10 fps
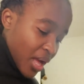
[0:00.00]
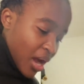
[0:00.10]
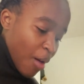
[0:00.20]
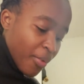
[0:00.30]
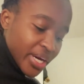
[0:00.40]

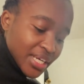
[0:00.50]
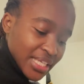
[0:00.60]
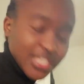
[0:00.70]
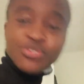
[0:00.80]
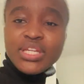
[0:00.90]
I'm wearing like
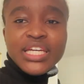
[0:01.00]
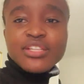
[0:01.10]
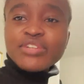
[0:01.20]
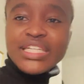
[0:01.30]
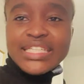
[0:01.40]
these
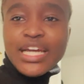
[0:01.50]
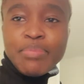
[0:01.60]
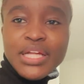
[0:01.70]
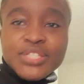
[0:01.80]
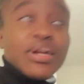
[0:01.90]
Uniqlo heat tech
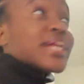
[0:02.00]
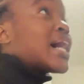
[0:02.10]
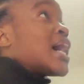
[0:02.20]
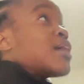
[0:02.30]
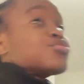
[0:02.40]
pants right
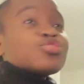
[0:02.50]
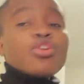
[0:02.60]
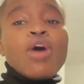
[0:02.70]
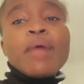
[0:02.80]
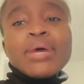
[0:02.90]
now,
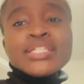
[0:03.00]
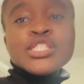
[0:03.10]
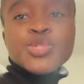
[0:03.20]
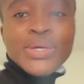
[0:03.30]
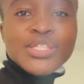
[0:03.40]
so I might
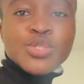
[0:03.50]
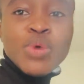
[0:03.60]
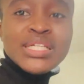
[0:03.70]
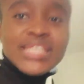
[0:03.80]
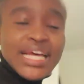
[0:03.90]
just wear
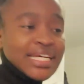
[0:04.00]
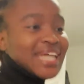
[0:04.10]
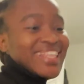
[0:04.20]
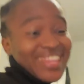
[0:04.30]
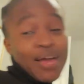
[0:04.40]
sweats, and
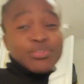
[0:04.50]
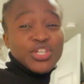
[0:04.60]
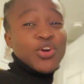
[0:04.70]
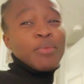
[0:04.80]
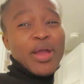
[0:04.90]
I think I'm just
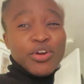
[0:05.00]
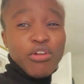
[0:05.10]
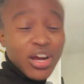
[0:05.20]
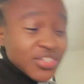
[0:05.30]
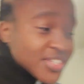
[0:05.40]
going to go in my
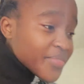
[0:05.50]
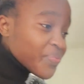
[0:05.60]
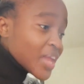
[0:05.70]
Crocs.